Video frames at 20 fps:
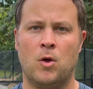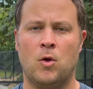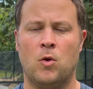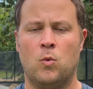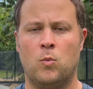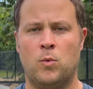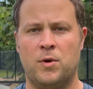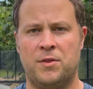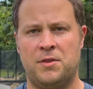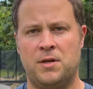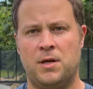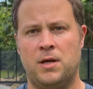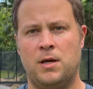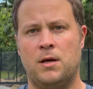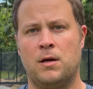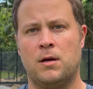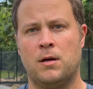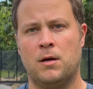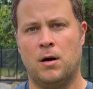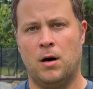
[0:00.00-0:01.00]
with the
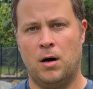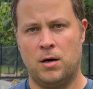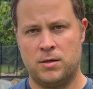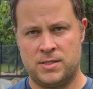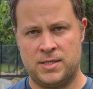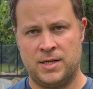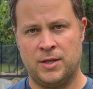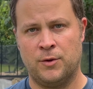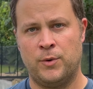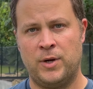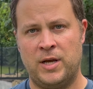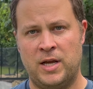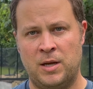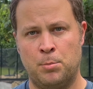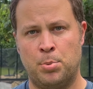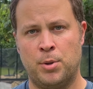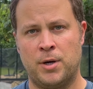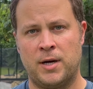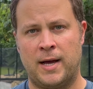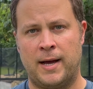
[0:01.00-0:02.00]
auxiliary
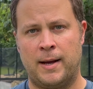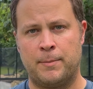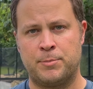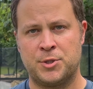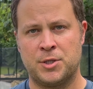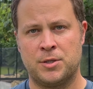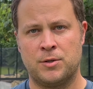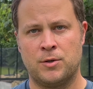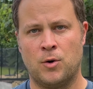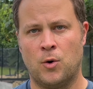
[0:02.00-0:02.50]
input option,